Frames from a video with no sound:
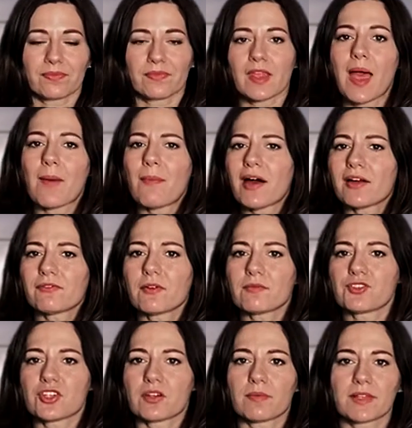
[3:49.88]
Apart from
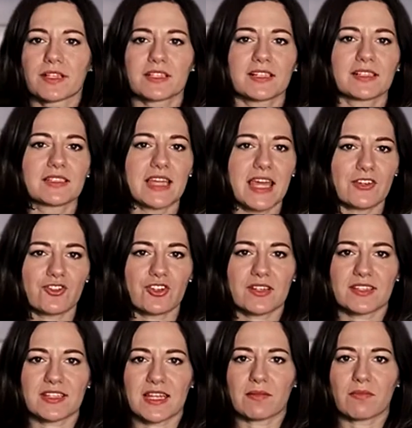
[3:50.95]
geopolitical
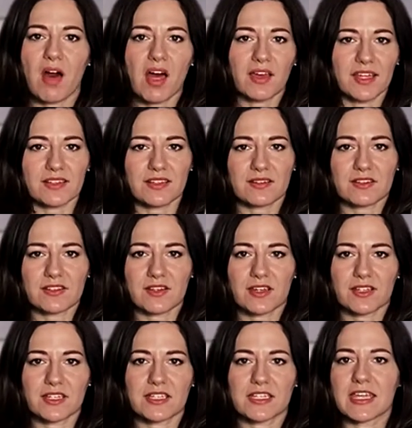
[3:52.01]
tensions and market
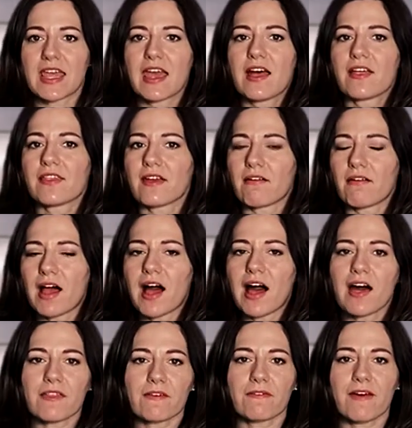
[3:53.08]
uncertainty, there are
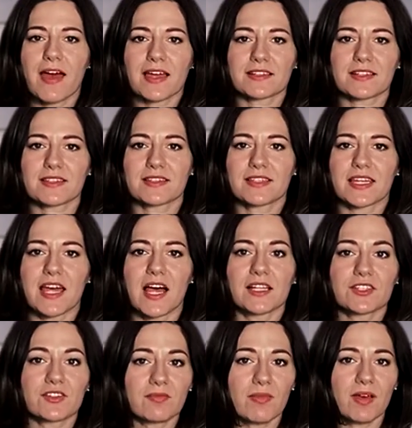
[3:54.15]
other factors that
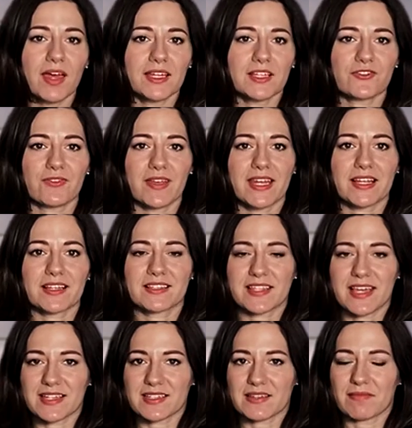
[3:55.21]
undermine trading
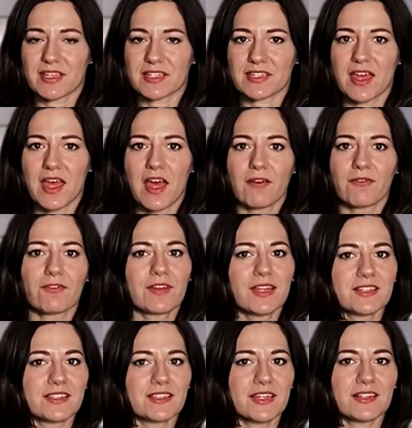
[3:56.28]
sentiment. For
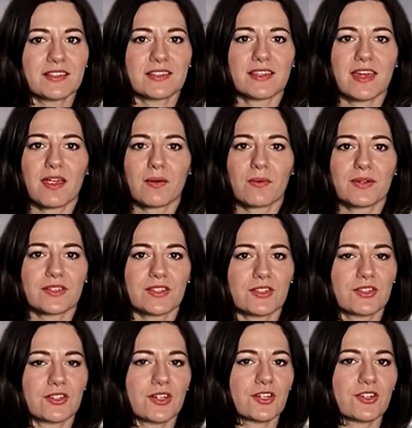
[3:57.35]
instance, there was a
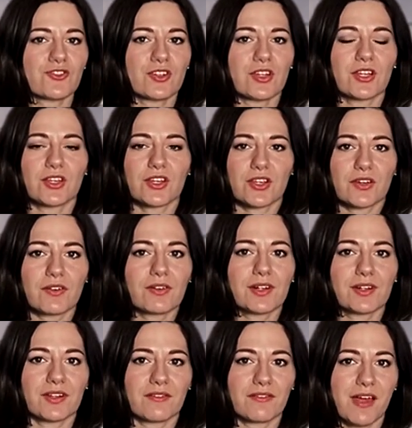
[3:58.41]
surge in new
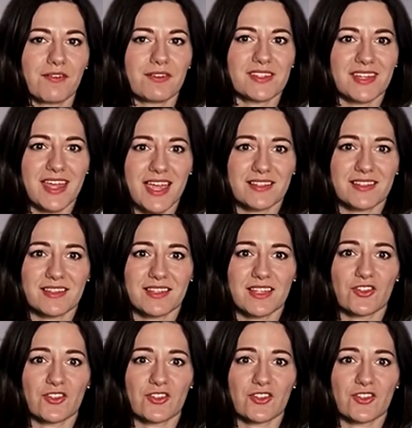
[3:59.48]
coronavirus cases in